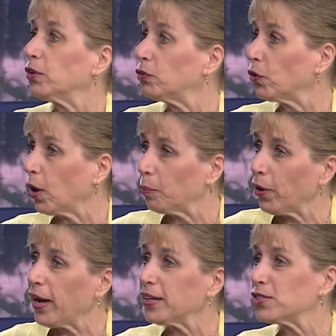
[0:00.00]
it's dog
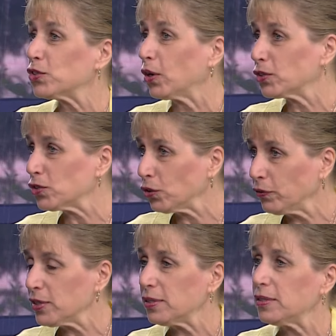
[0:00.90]
products, dog
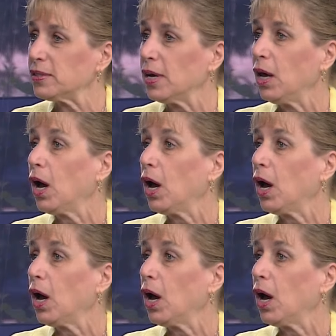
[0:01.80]
services,